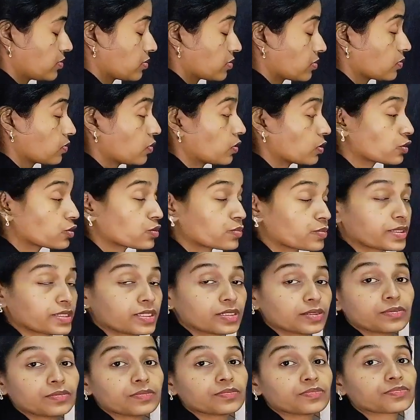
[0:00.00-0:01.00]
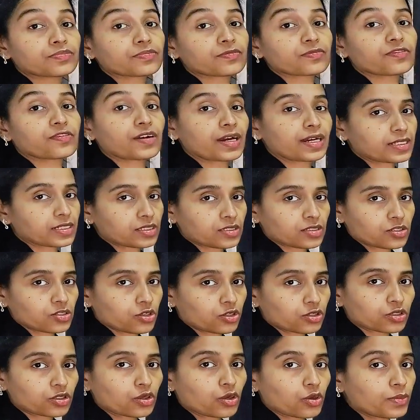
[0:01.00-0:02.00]
What would be the factors?
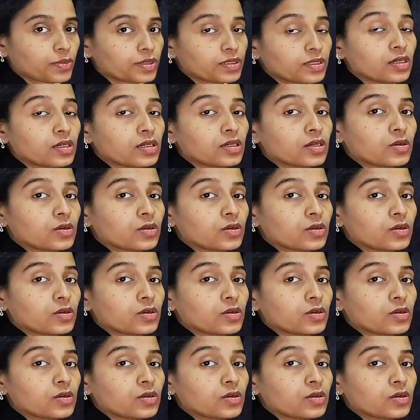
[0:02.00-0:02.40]
Not common.